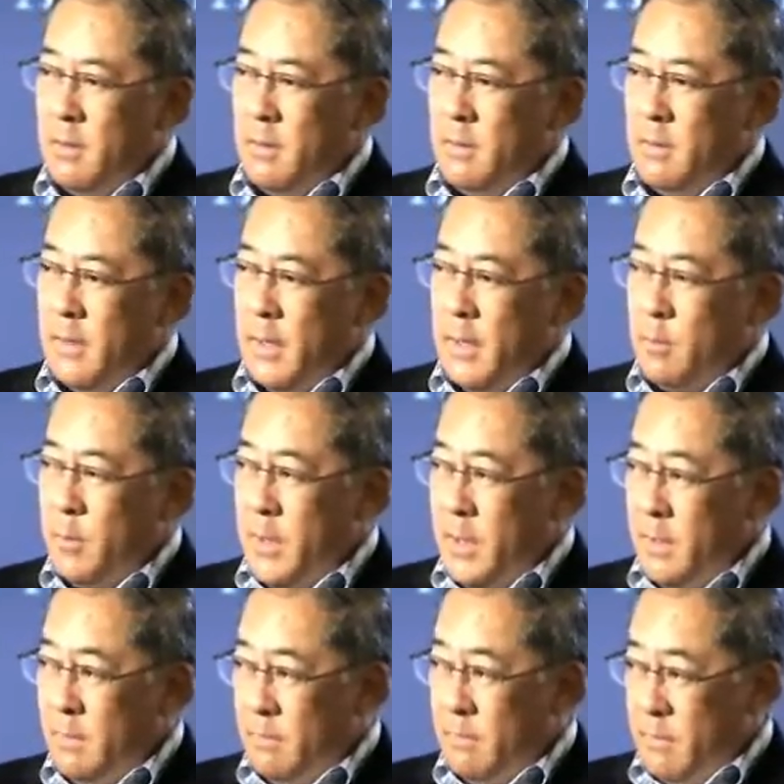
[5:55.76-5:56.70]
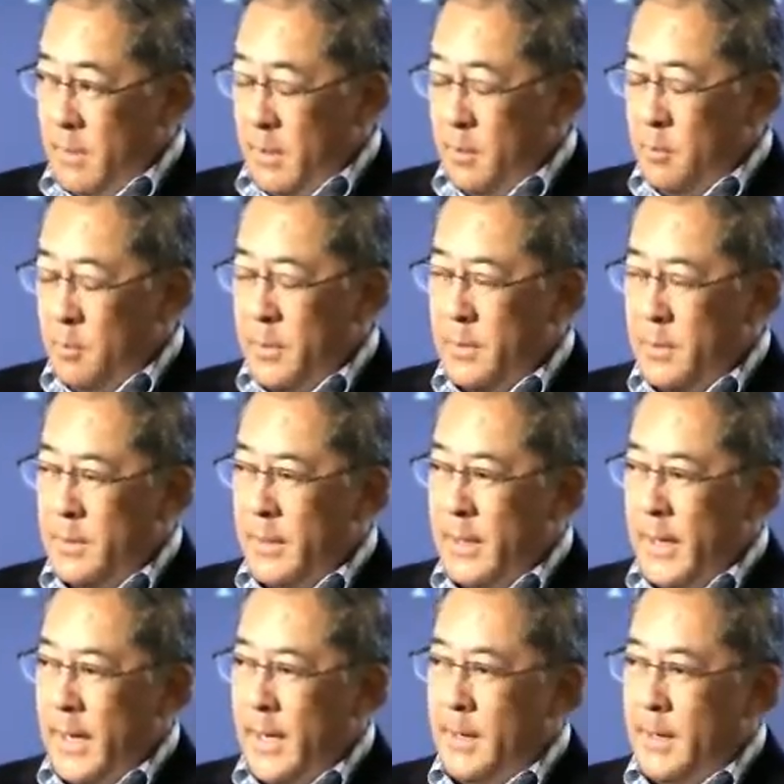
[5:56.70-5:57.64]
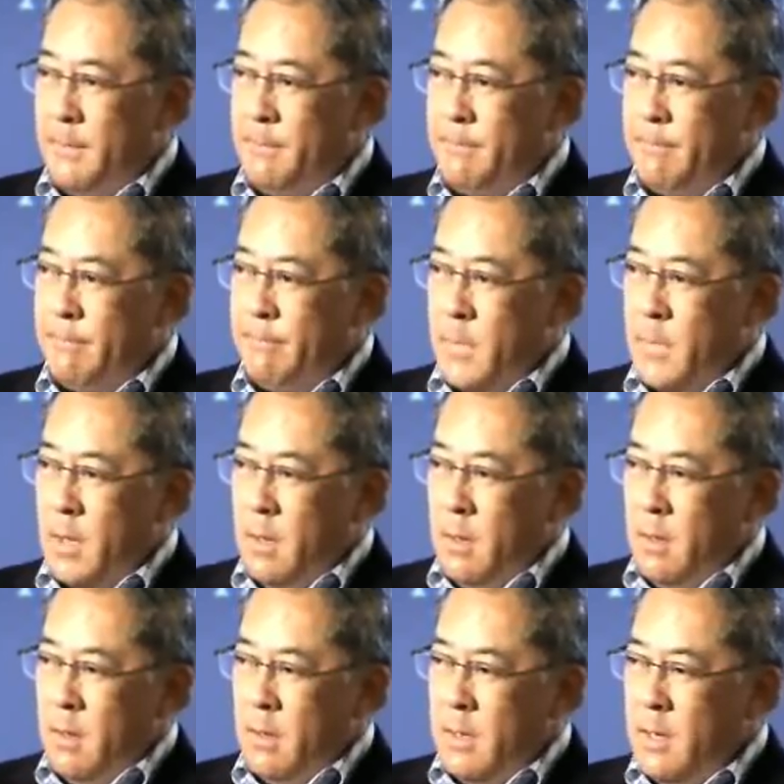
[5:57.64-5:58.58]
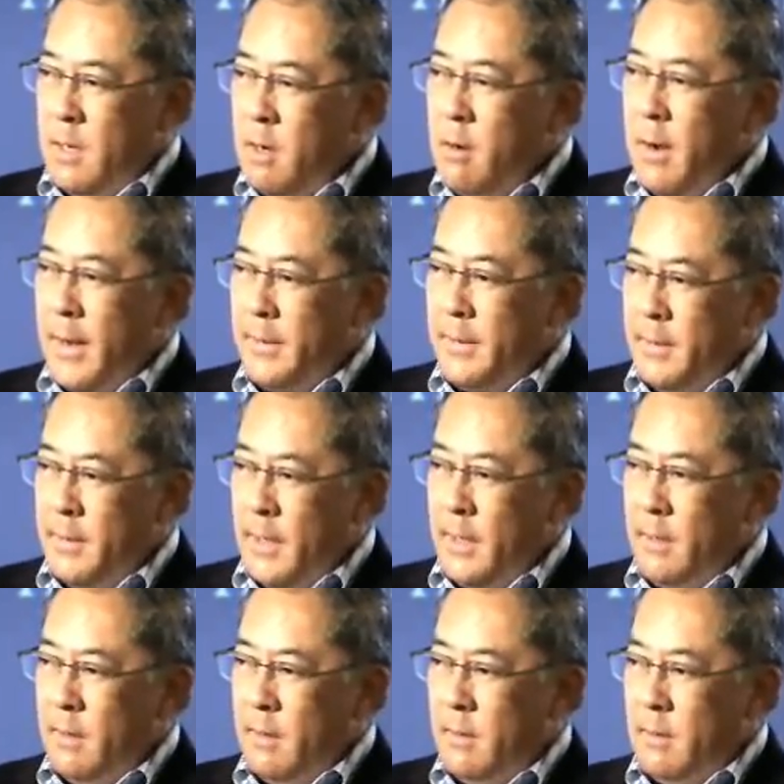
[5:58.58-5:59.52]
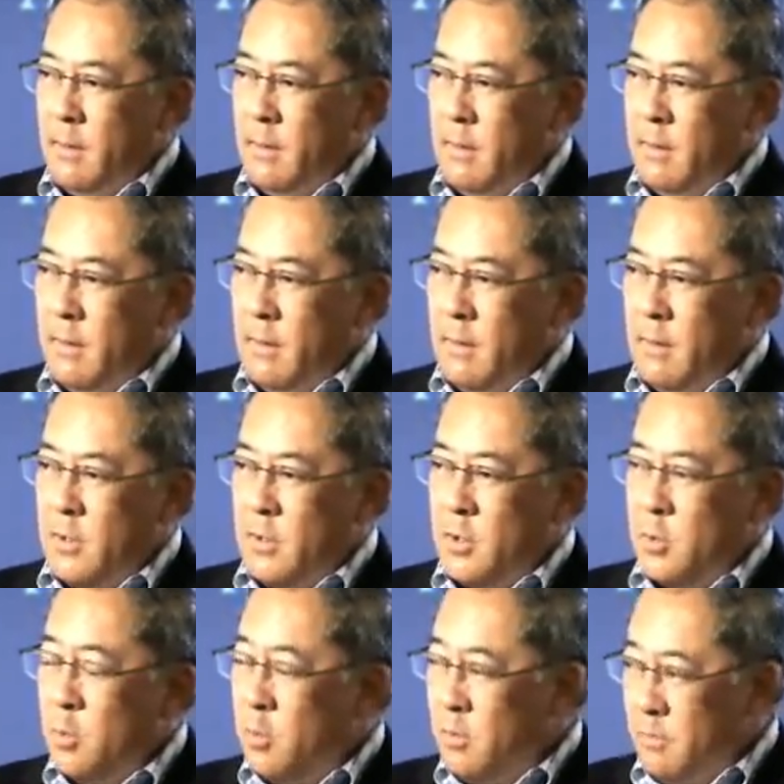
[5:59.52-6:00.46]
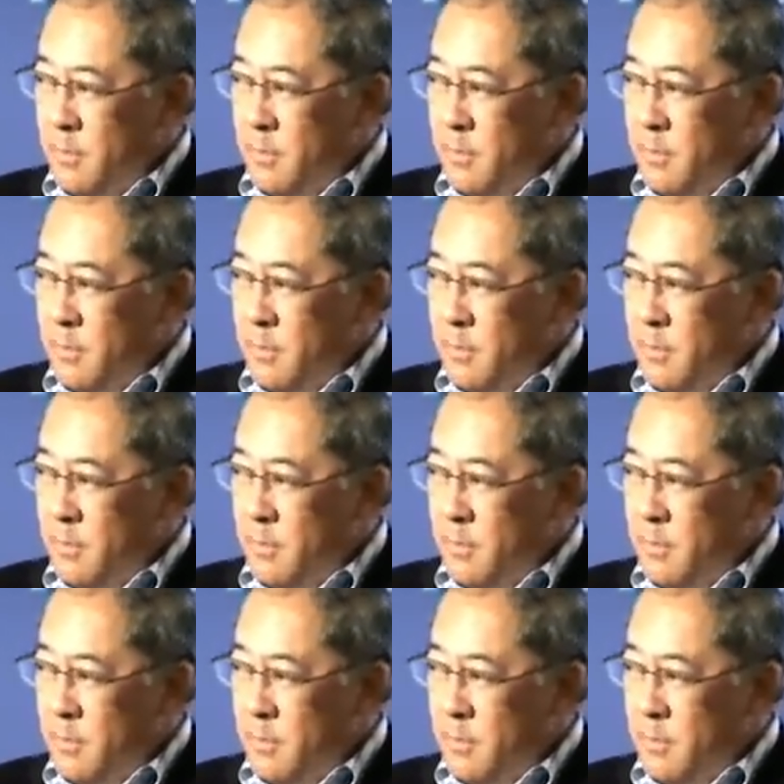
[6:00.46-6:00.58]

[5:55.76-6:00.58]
that we deal with today. And here I think a school of